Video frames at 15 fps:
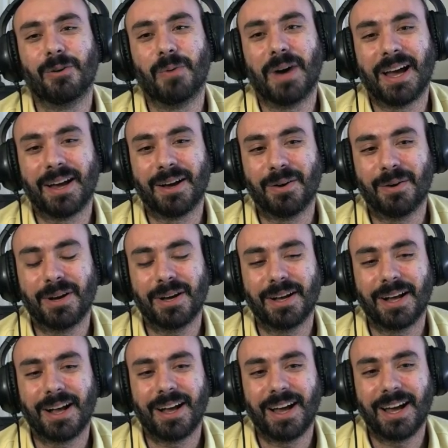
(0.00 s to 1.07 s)

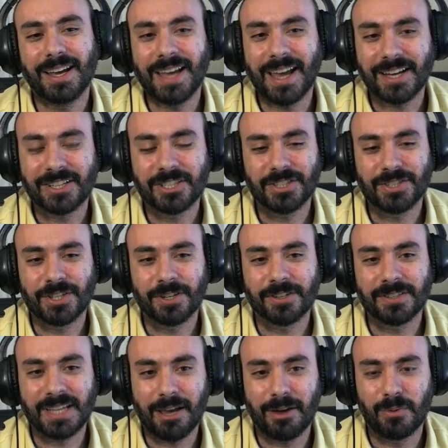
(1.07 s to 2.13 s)
wow. I actually
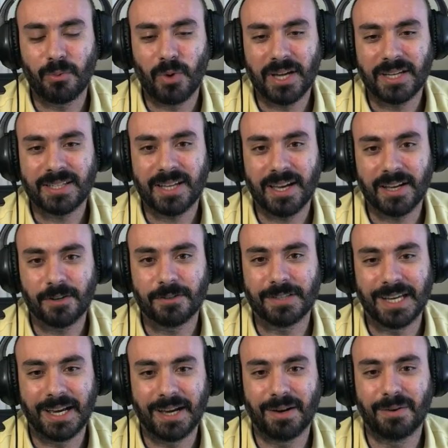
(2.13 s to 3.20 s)
turned down White Tiger
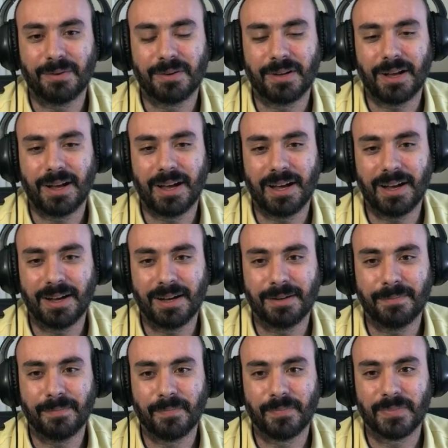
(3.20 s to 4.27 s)
Dao.
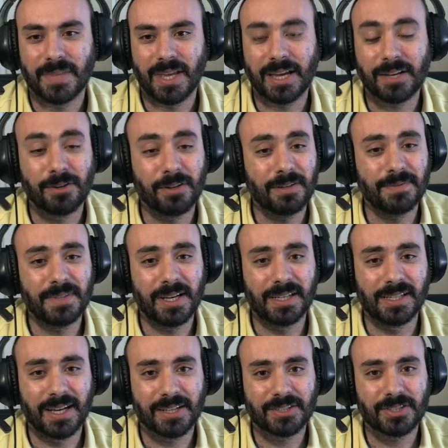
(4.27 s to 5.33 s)
I could have done
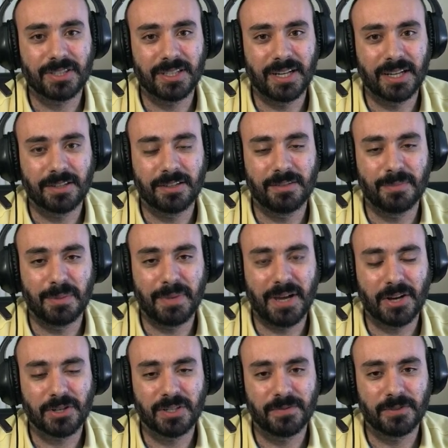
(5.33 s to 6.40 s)
it, actually, and I could have been
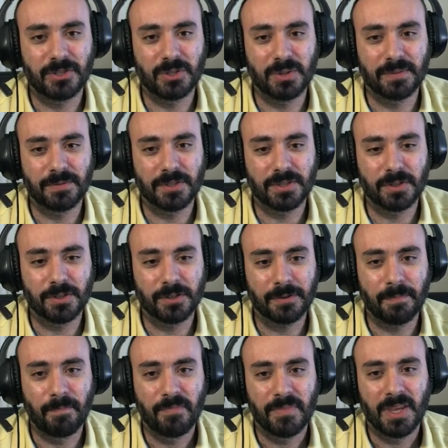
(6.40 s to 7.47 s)
bashing for 2 every
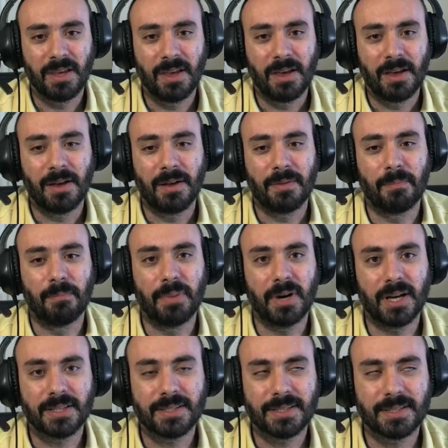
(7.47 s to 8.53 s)
turn,
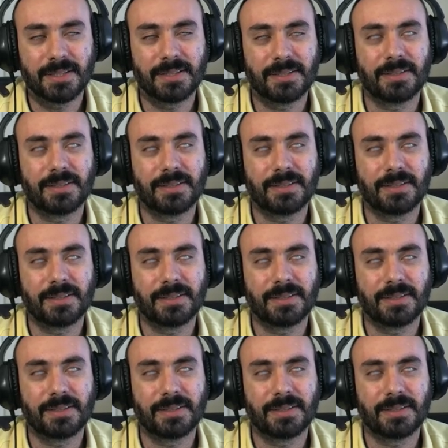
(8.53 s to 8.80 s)
but